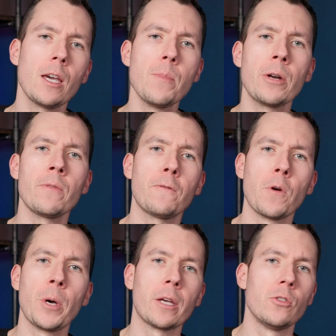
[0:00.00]
about it
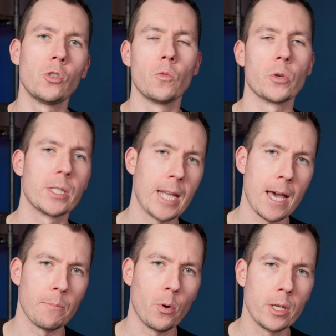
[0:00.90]
from a consumer
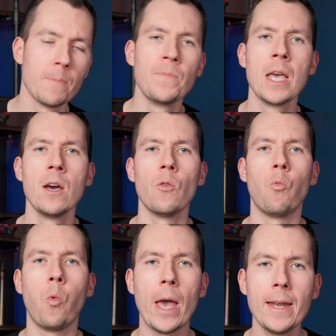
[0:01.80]
standpoint.
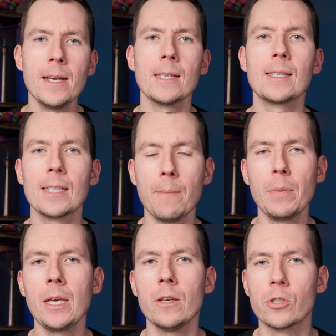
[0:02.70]
When
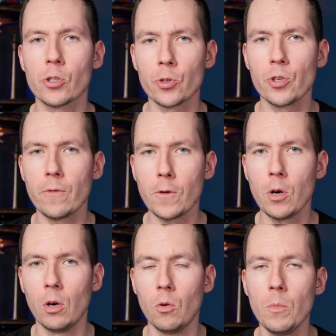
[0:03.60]
somebody is searching for a
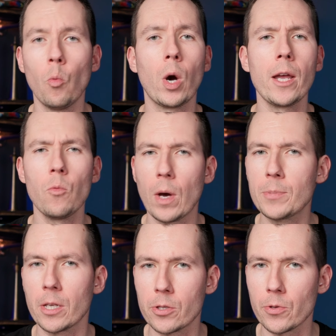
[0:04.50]
home, what kind of
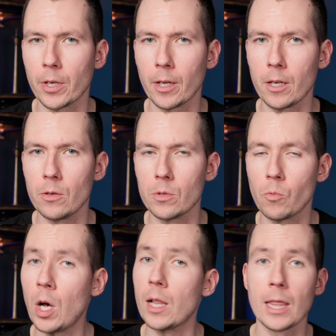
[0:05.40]
websites are they going to use?
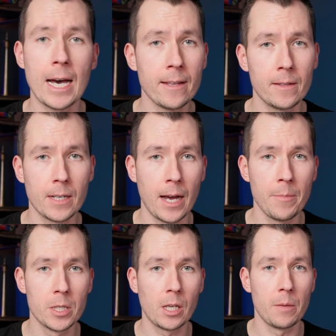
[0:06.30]
Well, a lot of the
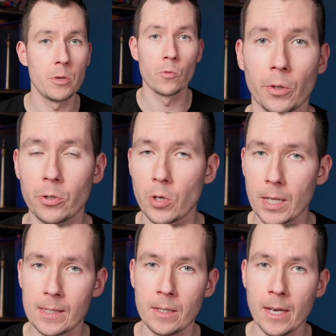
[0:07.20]
time, it's going to be
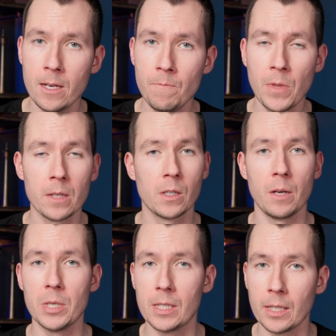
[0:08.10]
realtor.ca, it's going
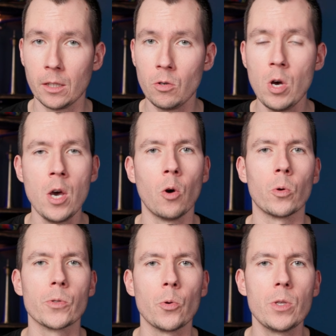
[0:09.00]
to be Zillow,
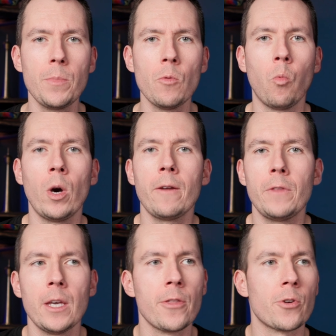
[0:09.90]
or it's going to be one of
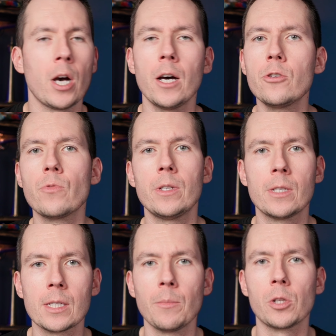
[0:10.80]
the other 100
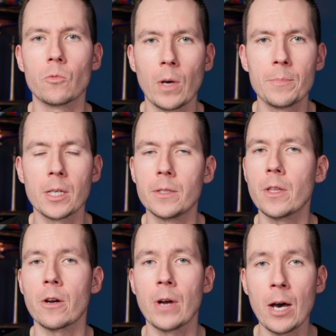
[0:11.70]
similar websites
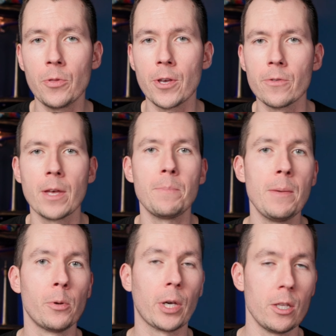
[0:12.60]
that are out there that
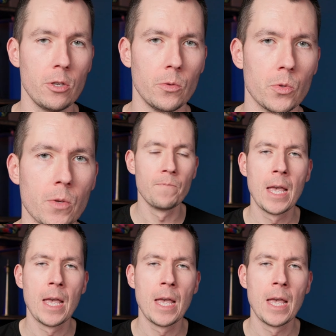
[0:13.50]
people can use.